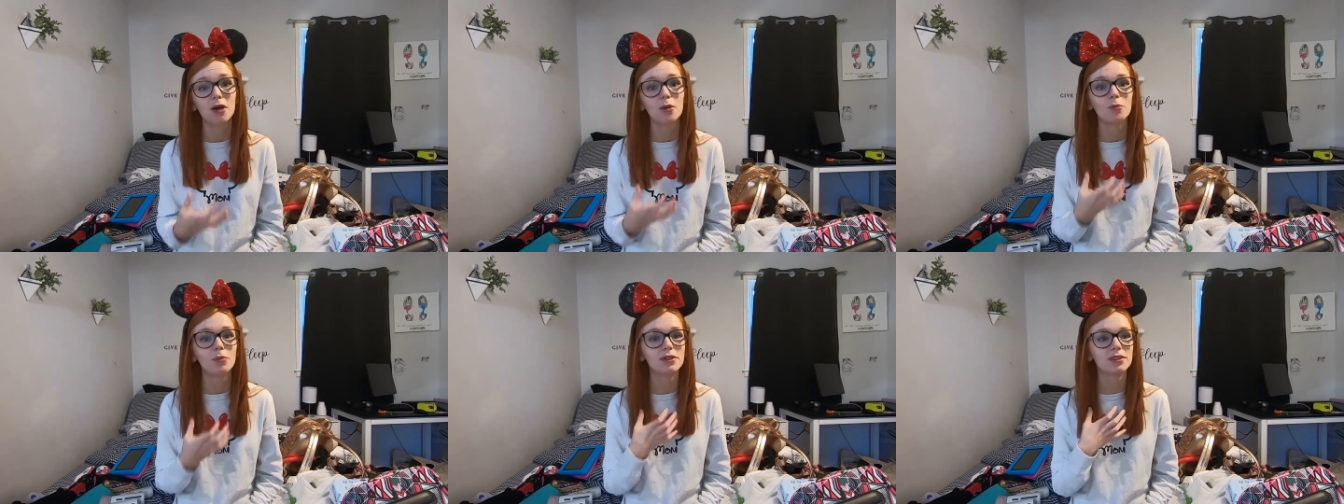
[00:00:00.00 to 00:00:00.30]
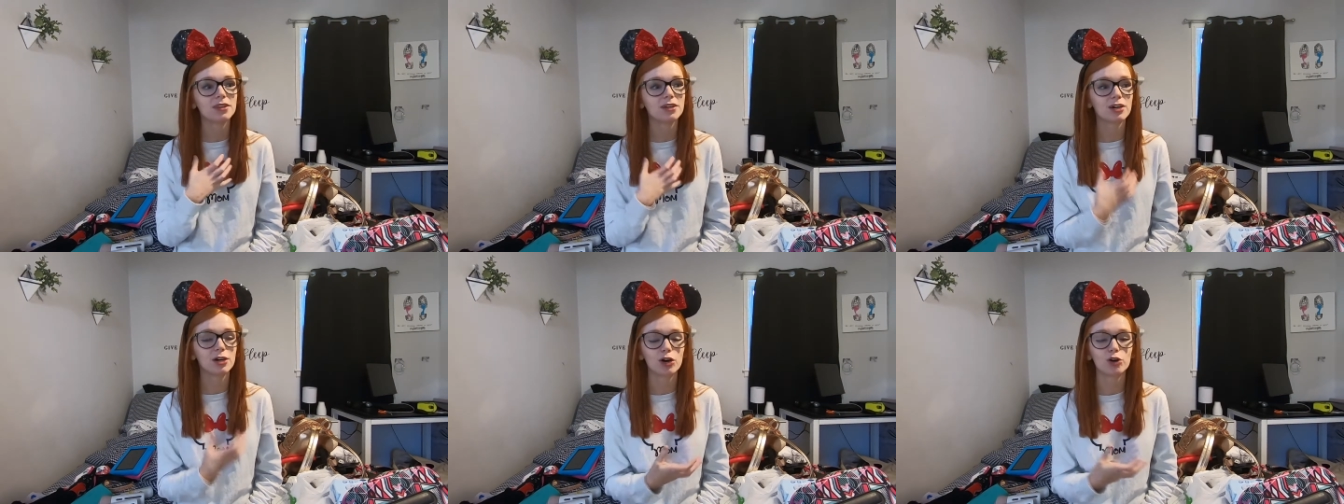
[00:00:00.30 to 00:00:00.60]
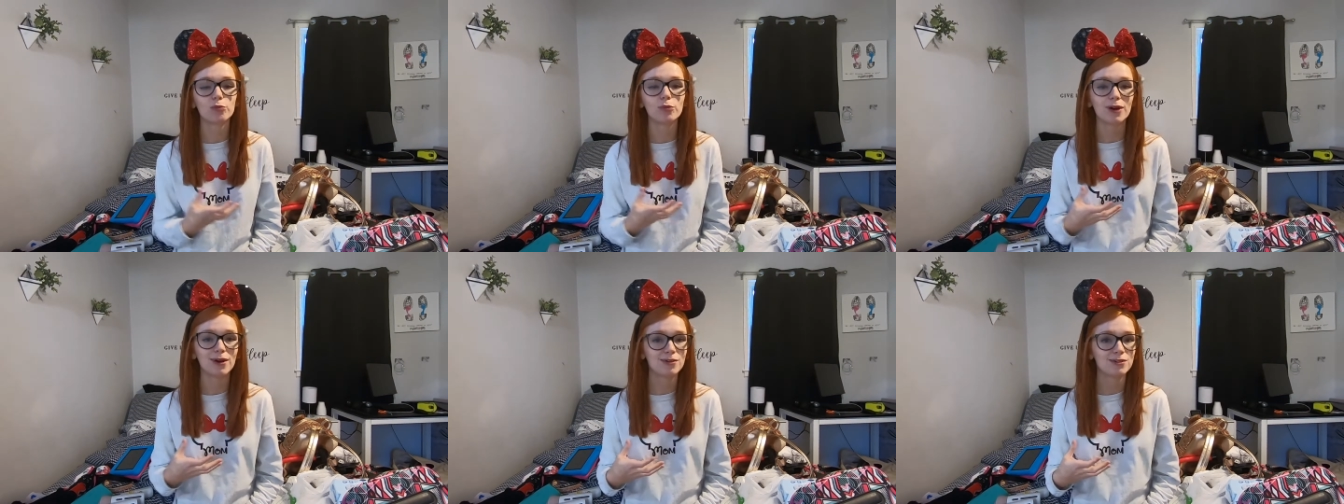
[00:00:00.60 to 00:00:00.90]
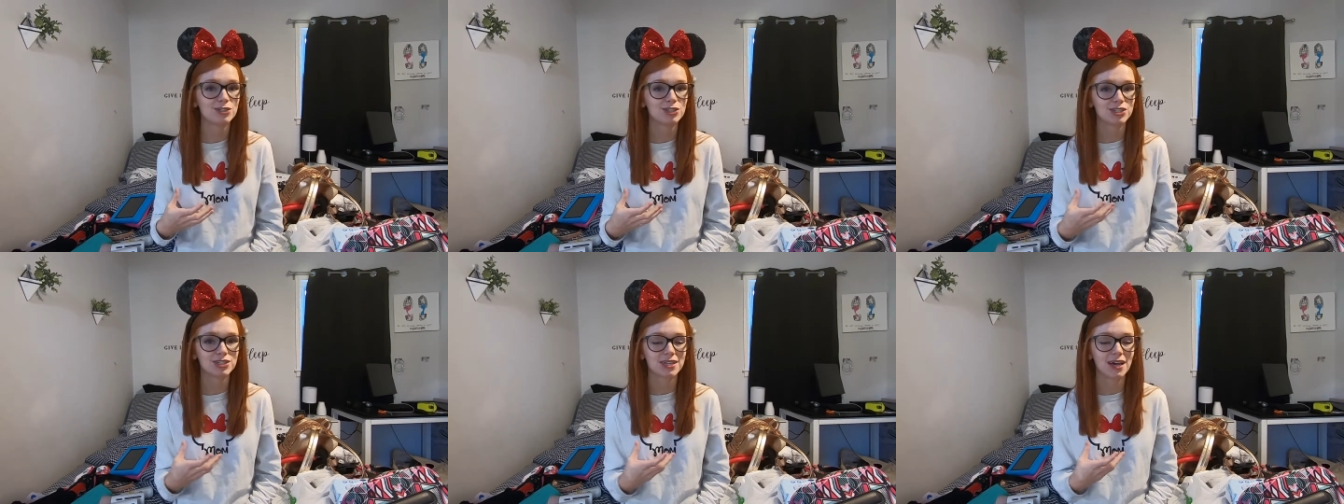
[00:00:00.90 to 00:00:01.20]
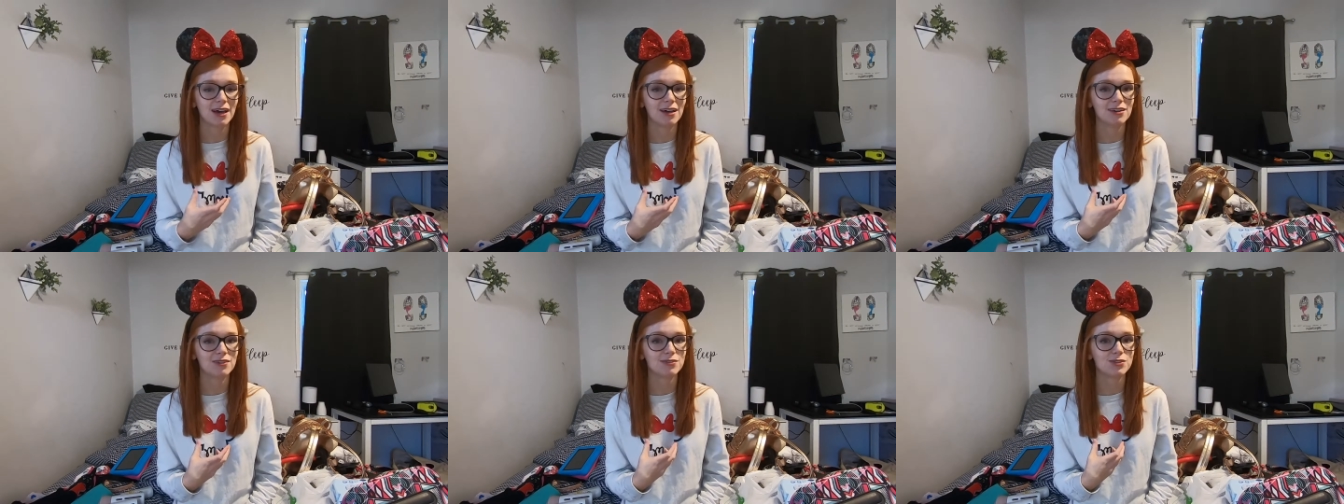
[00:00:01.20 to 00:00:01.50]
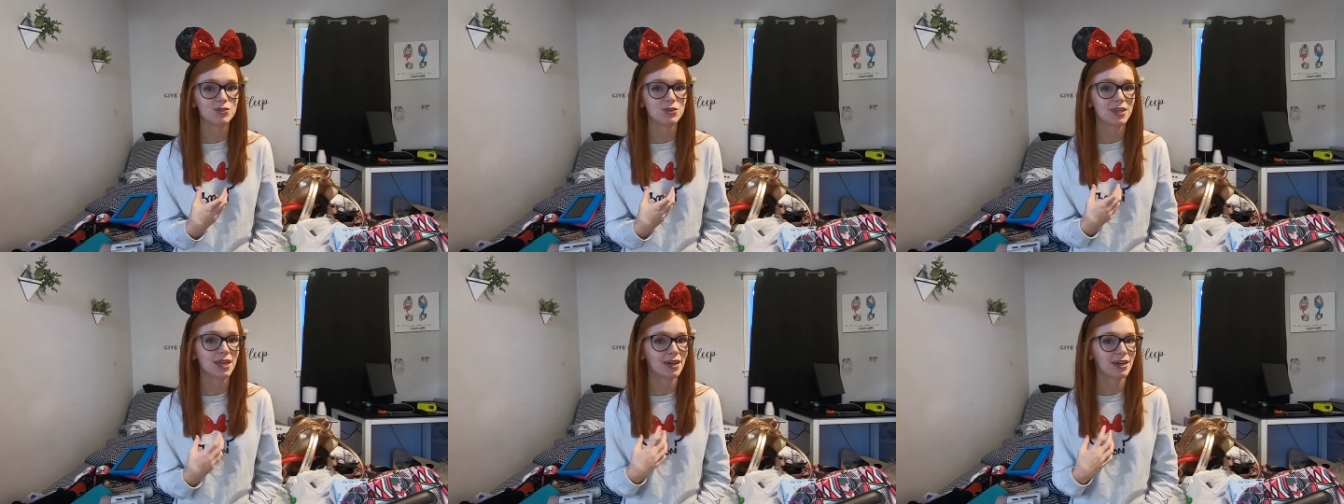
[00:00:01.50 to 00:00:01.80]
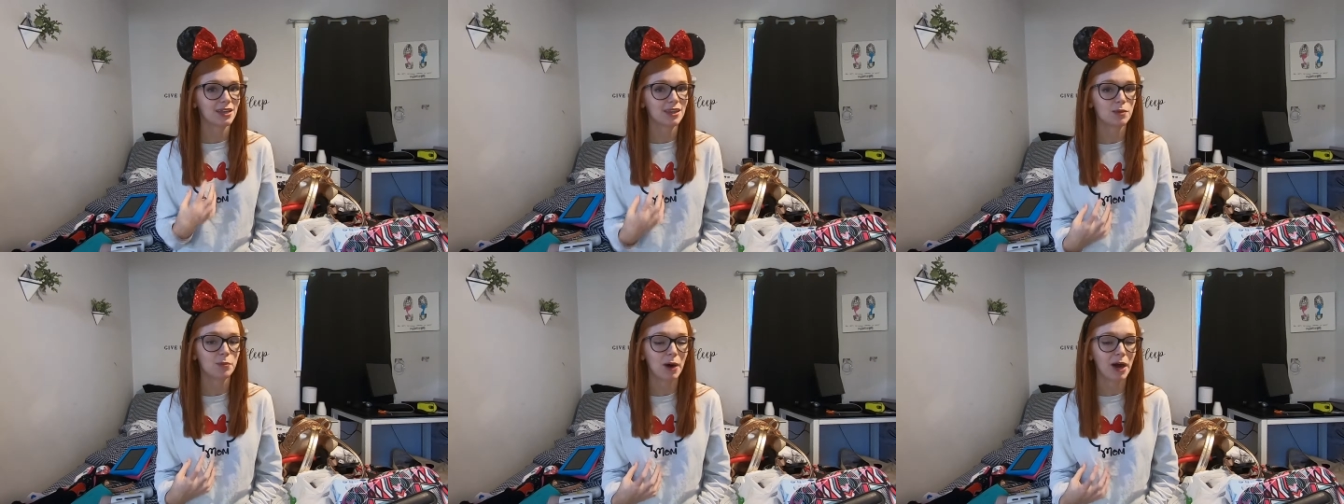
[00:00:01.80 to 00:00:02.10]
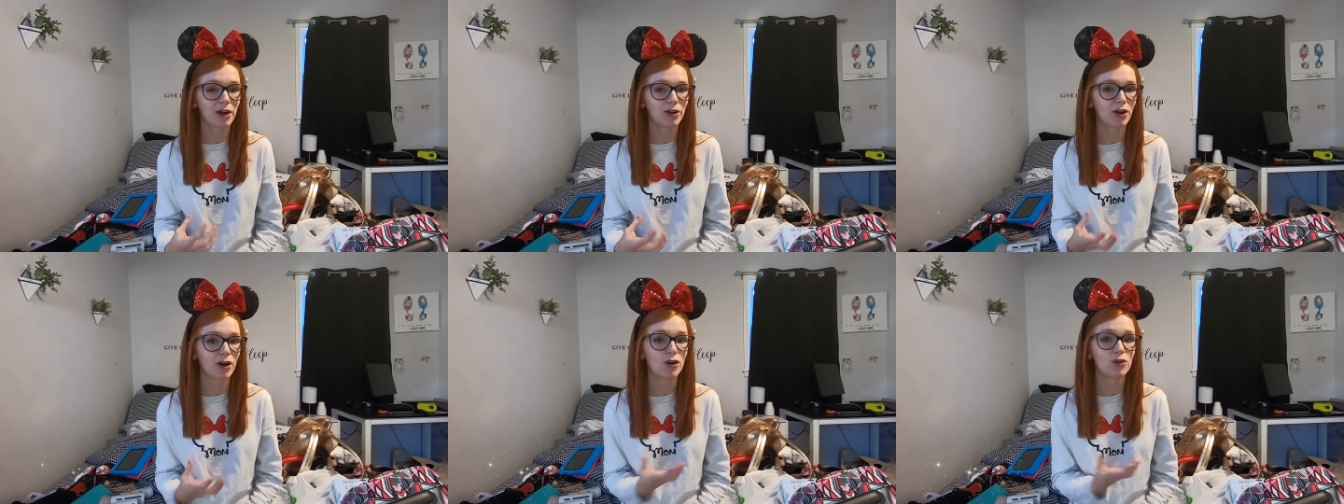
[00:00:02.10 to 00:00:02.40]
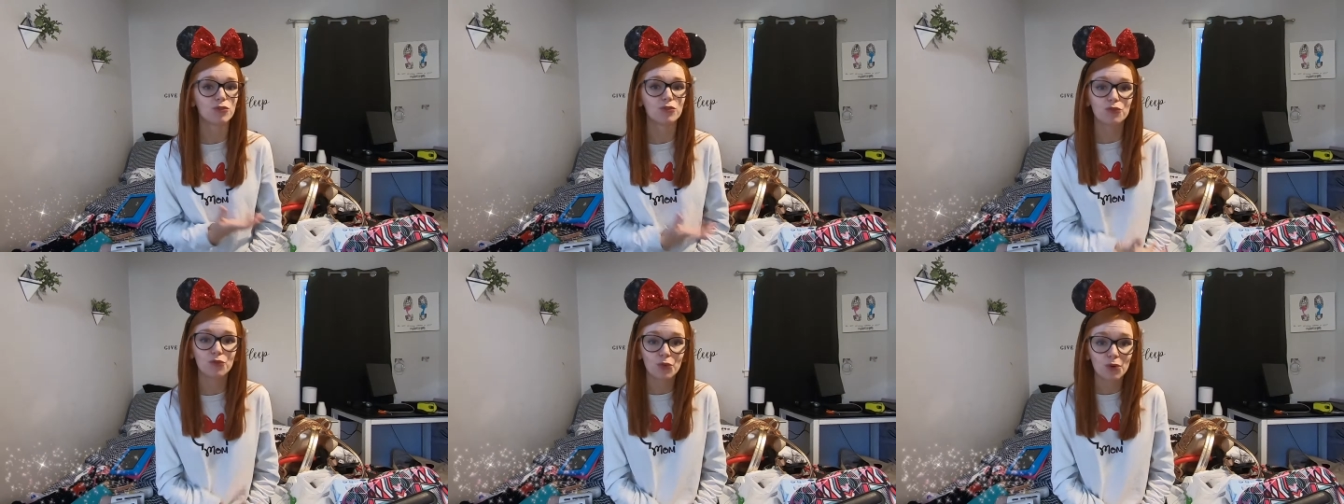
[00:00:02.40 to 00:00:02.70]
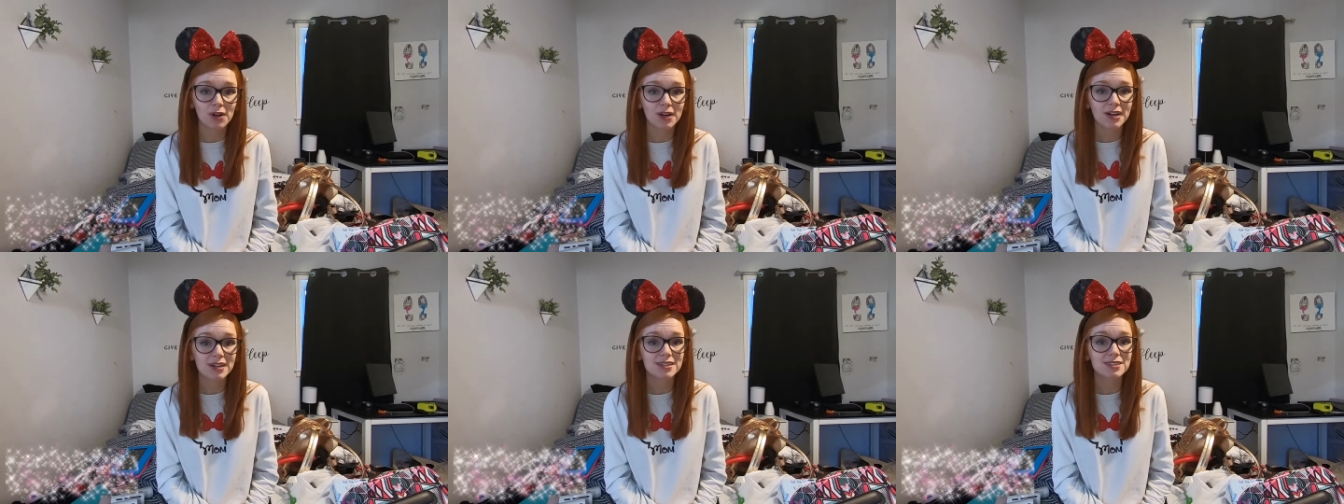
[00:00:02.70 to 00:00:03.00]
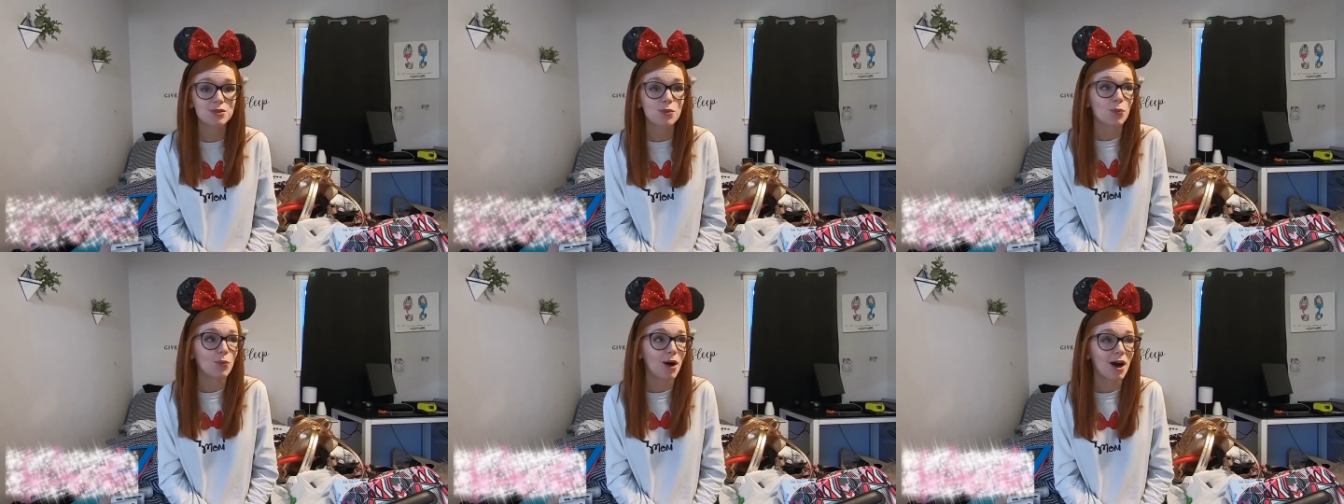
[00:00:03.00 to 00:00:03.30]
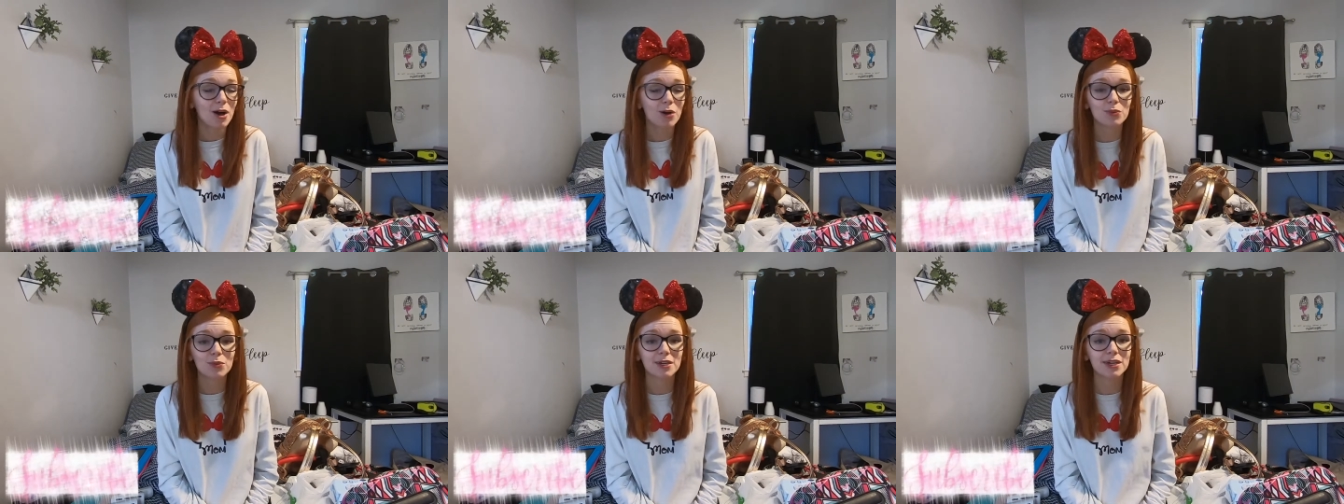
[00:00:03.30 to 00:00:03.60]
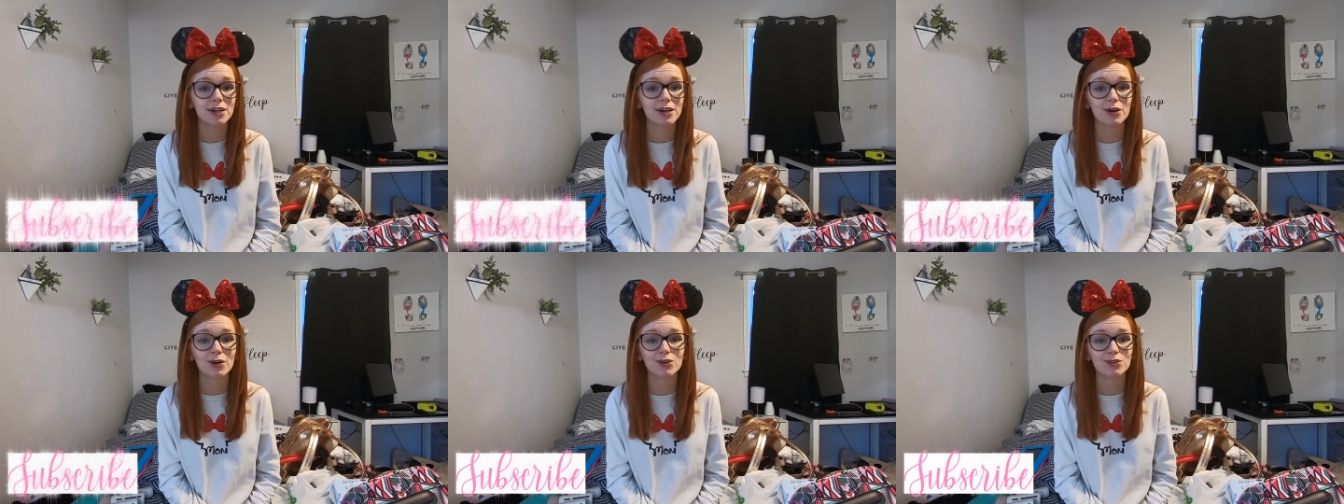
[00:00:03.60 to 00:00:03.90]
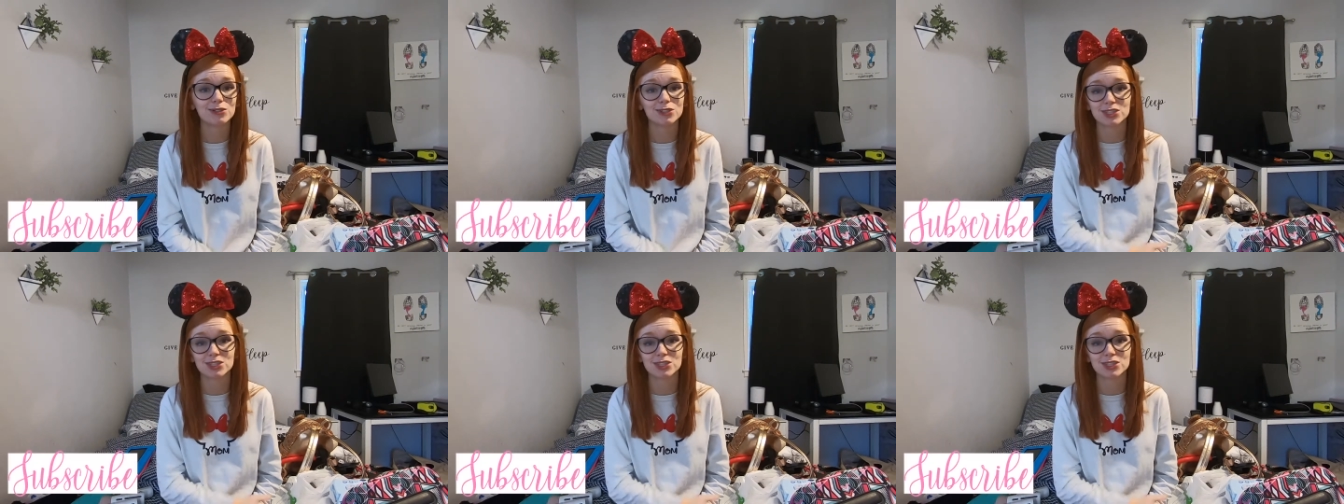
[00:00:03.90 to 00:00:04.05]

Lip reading: But the GoPro is just kind of doing it in the background for us while we go,